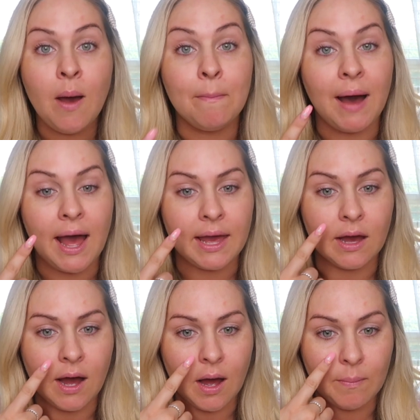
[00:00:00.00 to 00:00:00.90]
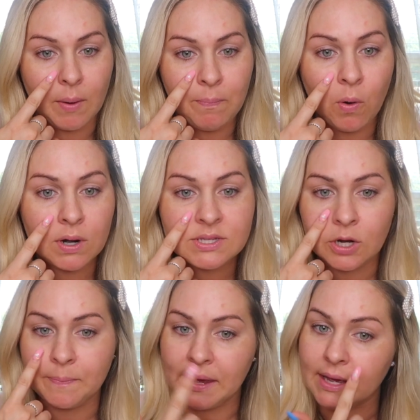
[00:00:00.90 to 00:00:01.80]
My pores
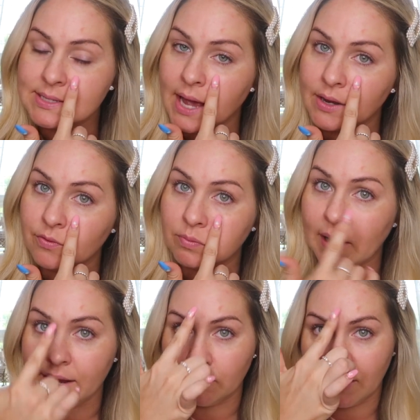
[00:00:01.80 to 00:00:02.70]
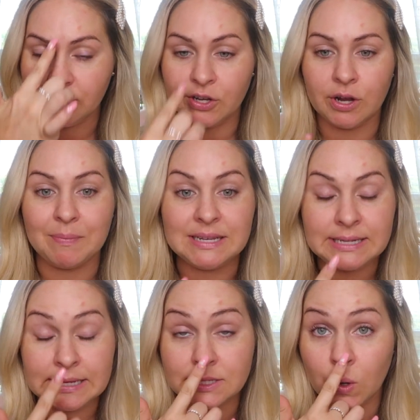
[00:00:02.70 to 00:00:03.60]
are biggest kind of right around here in my
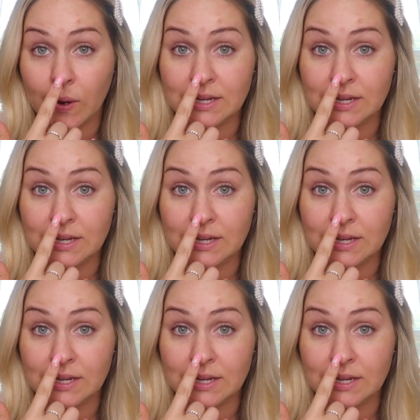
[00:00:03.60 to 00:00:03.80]
T-zone.